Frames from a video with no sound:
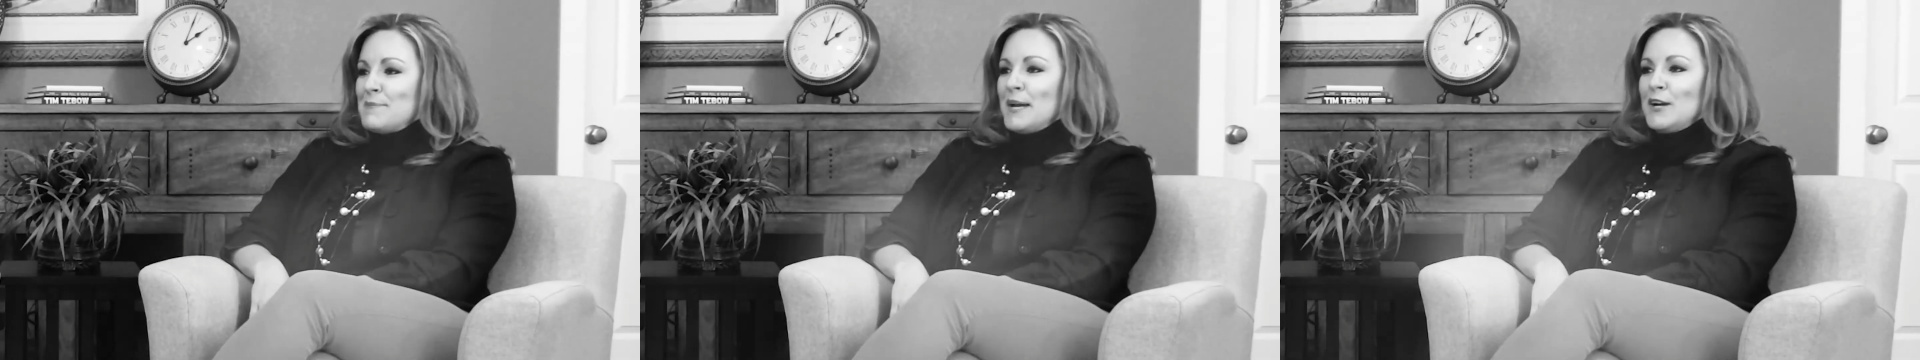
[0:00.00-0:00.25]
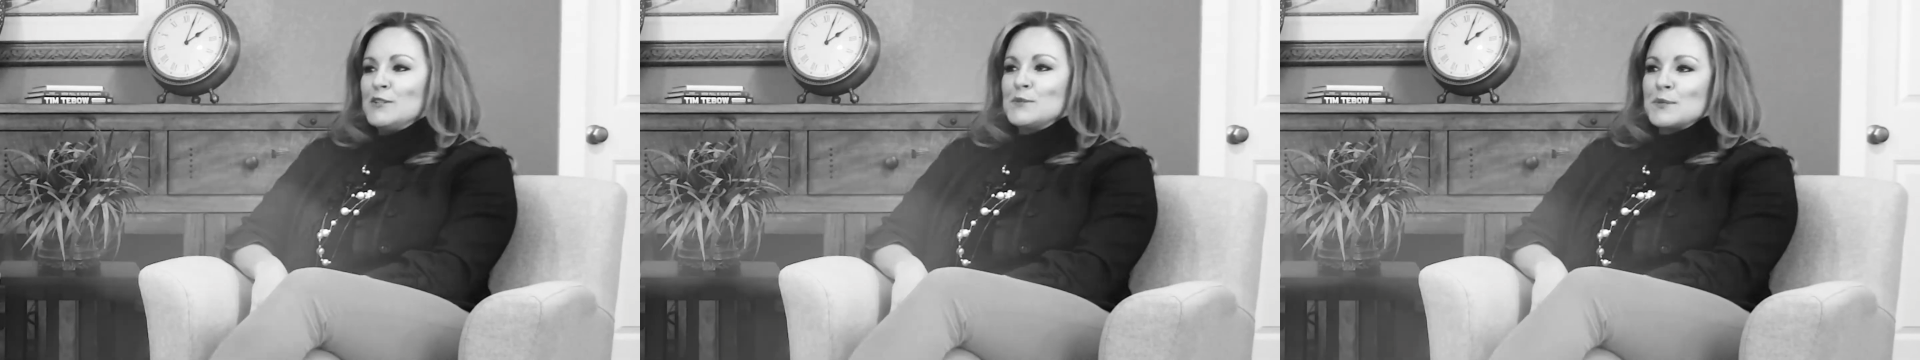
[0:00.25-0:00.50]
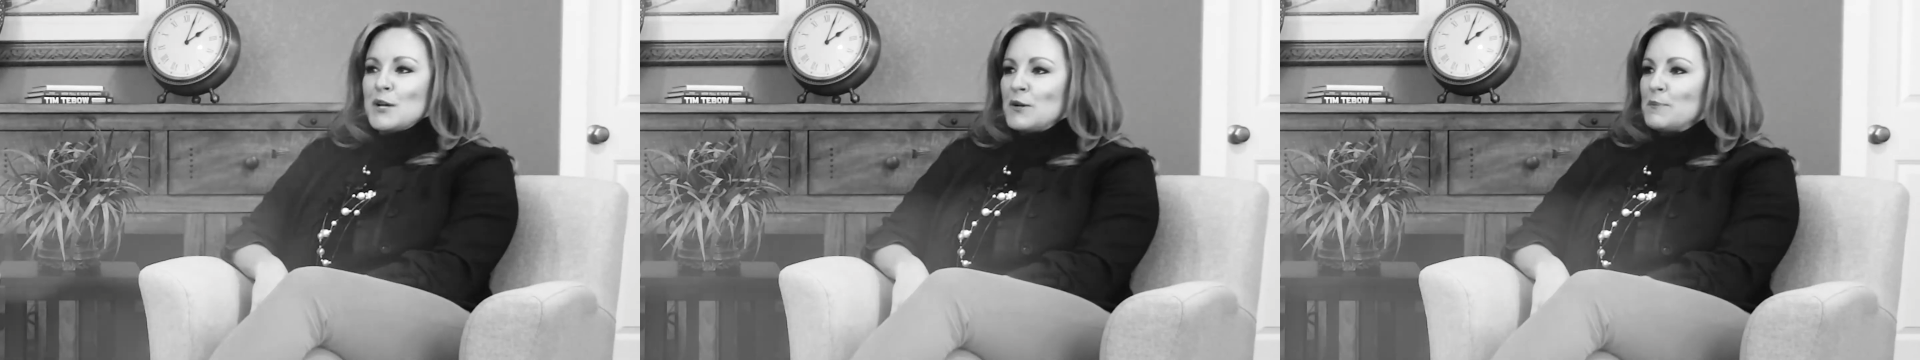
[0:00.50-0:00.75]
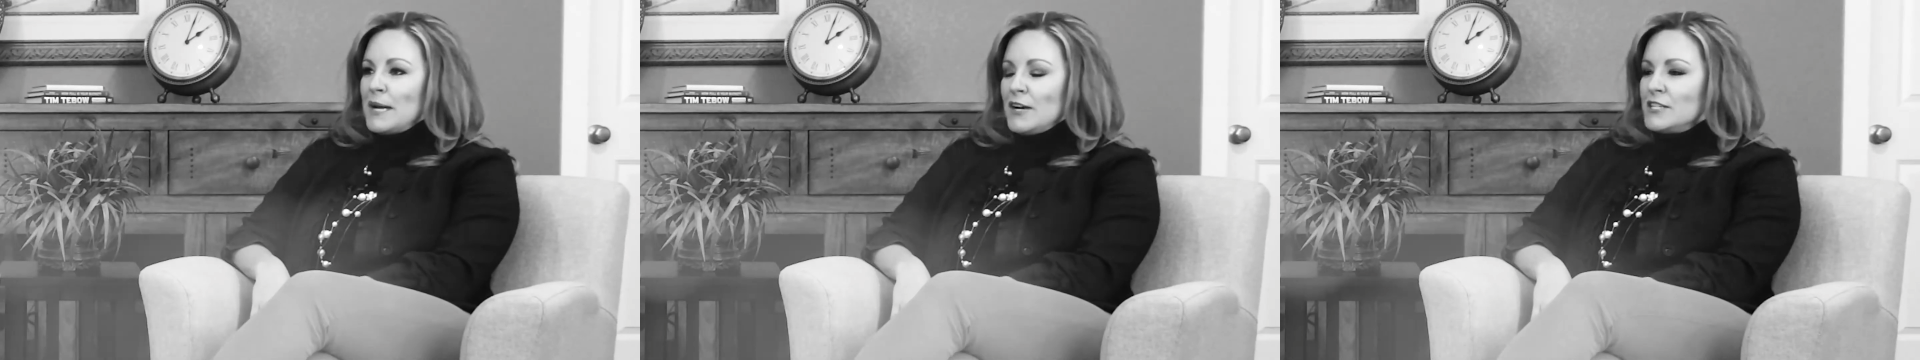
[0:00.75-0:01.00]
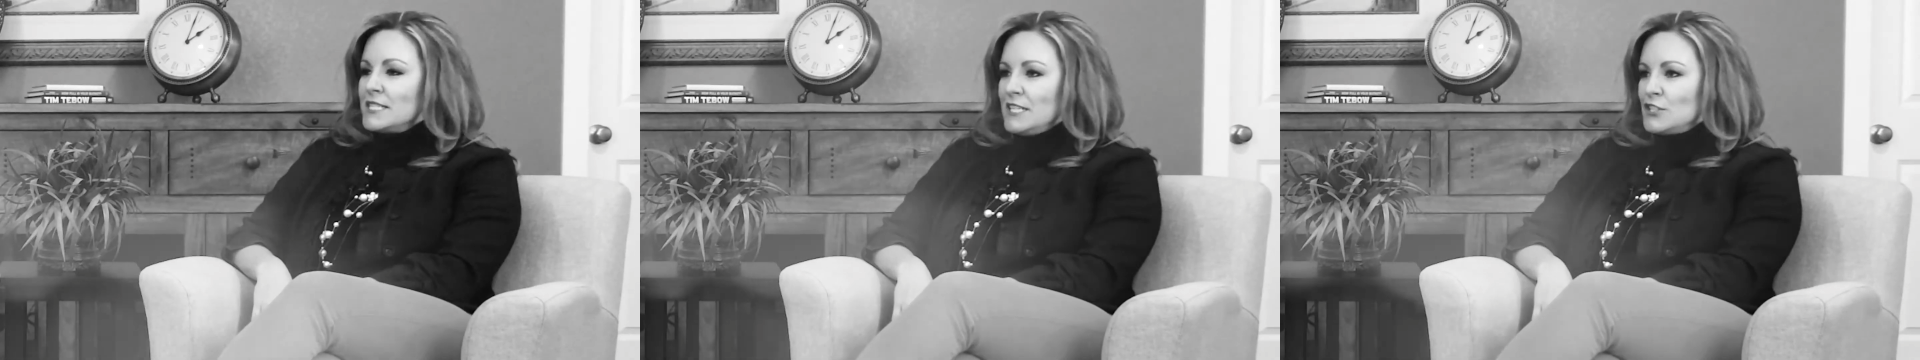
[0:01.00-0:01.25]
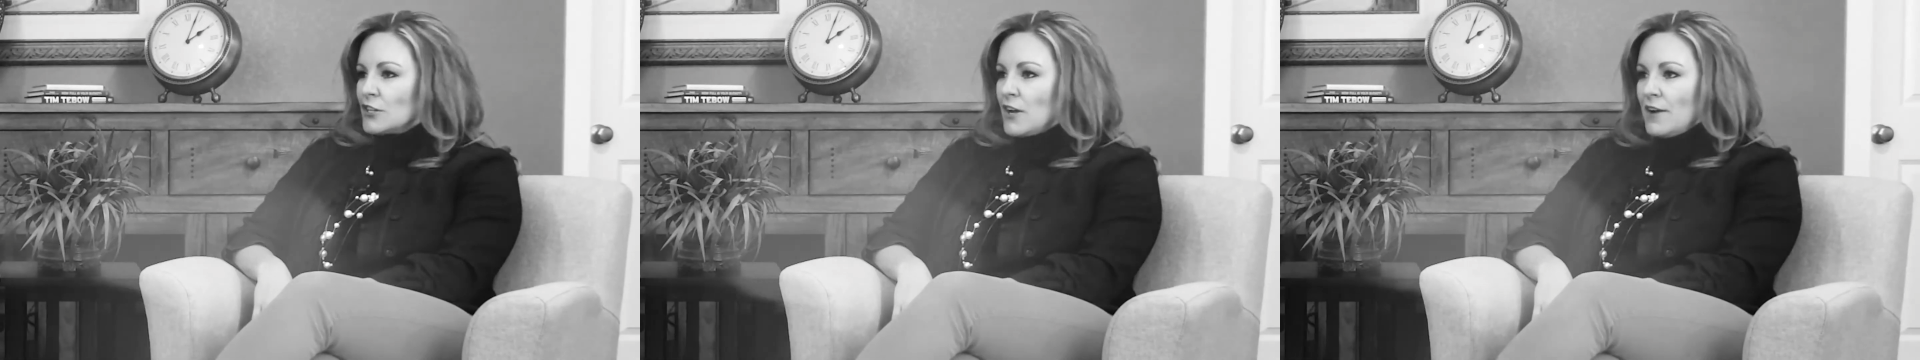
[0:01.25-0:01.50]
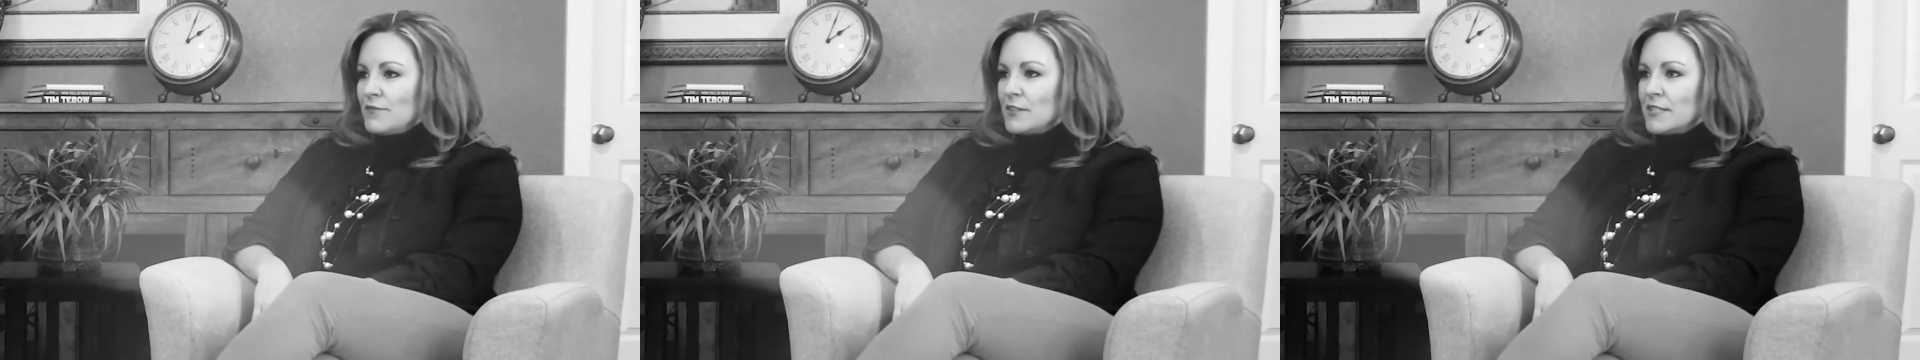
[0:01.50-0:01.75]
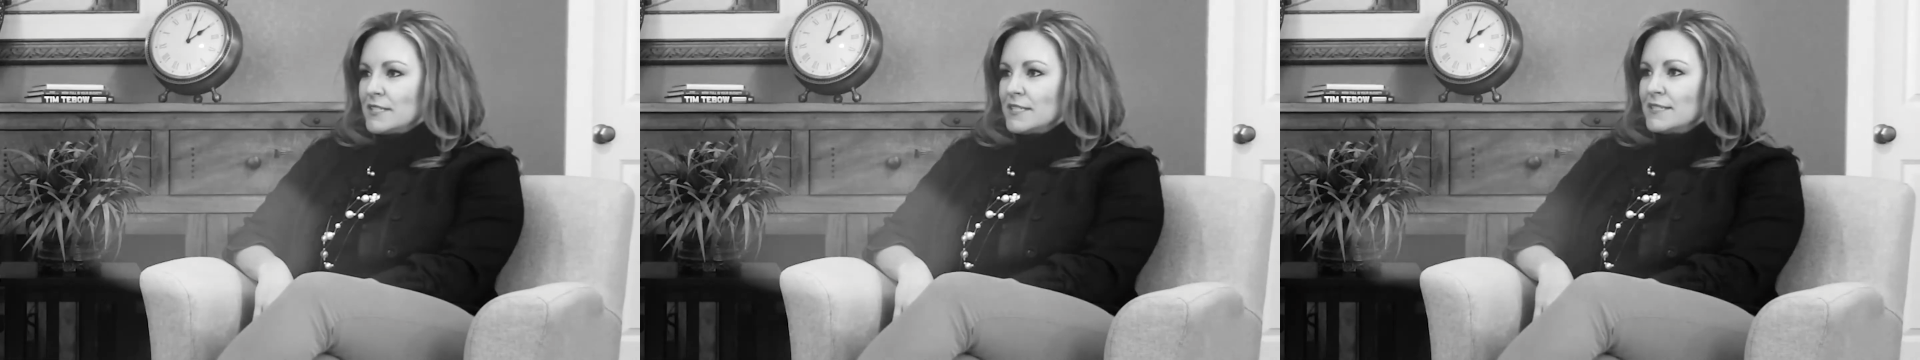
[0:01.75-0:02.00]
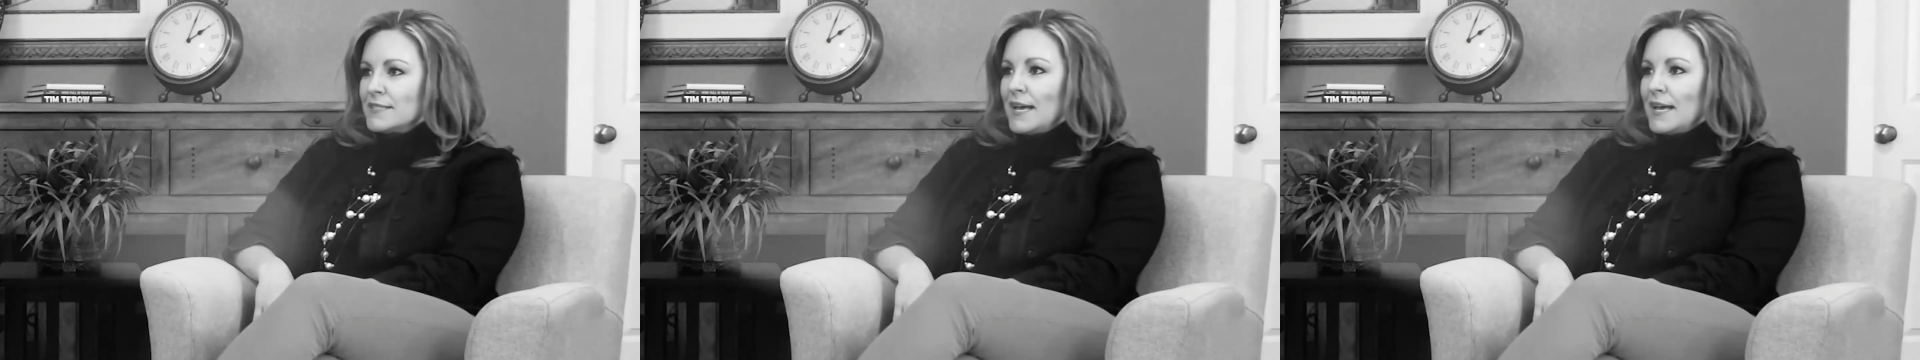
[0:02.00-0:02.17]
parents would go to parent-teacher conferences.